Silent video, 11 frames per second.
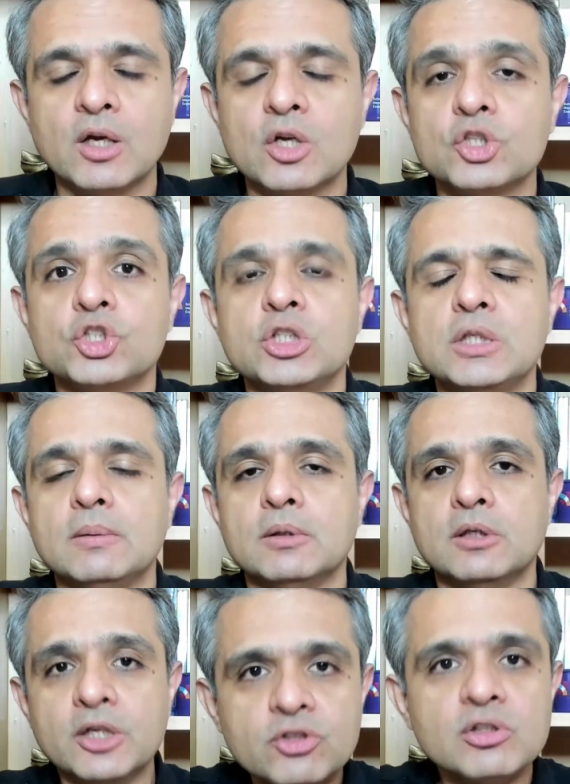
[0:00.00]
she
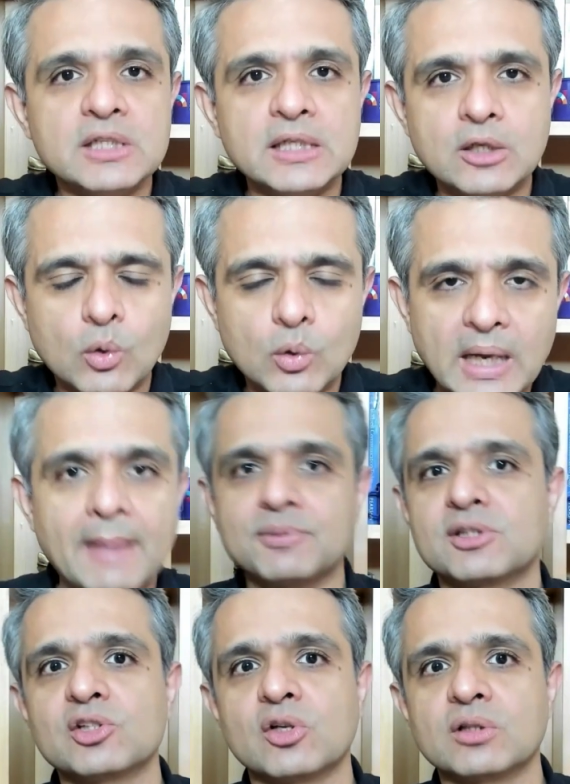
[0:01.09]
literally
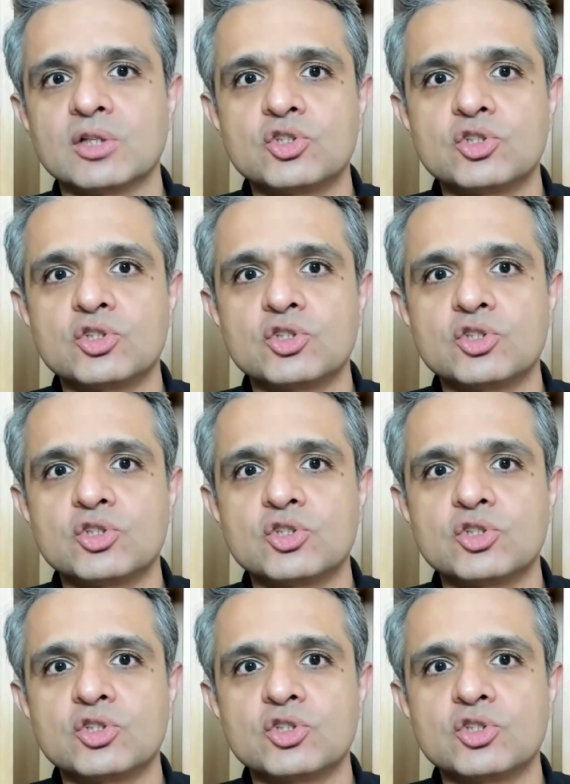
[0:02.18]
collapses on the